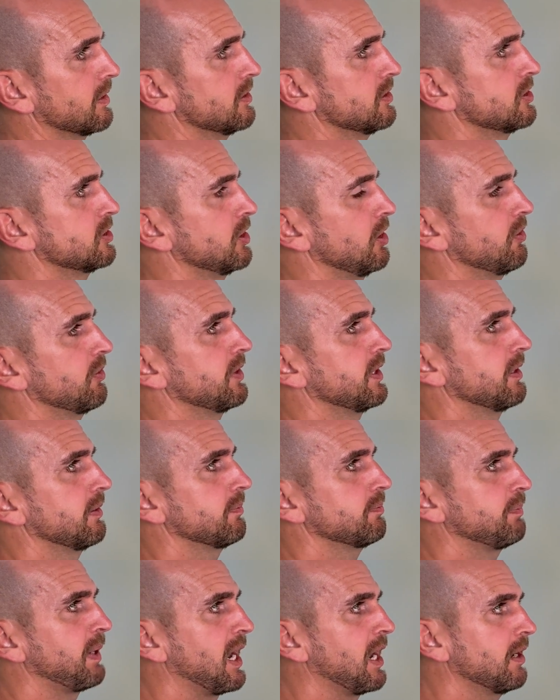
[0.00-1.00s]
So the
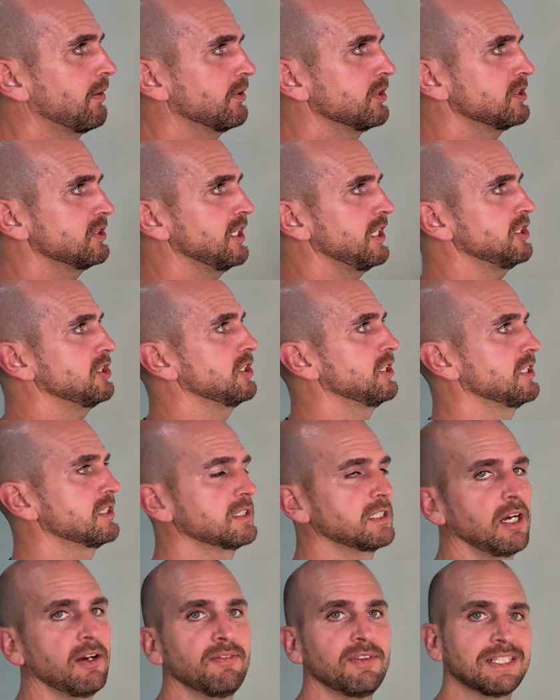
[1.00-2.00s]
power station
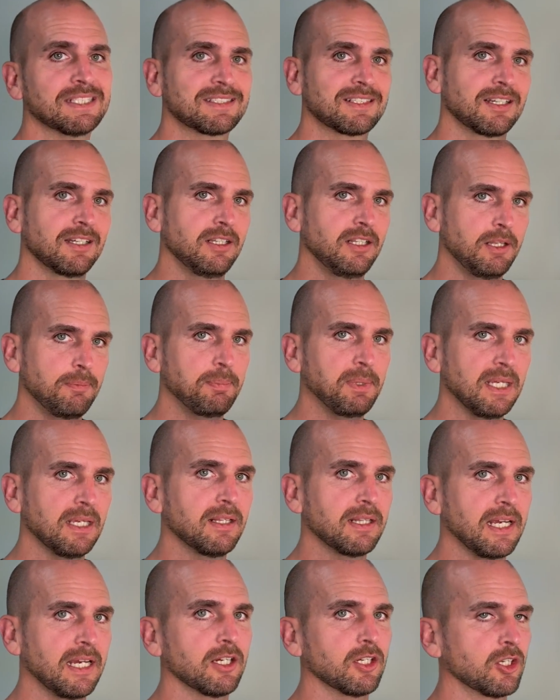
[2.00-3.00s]
itself is
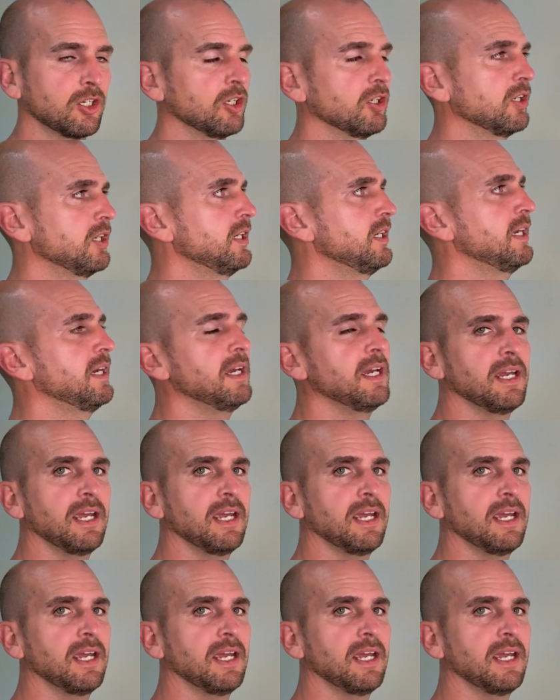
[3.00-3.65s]
clipping that current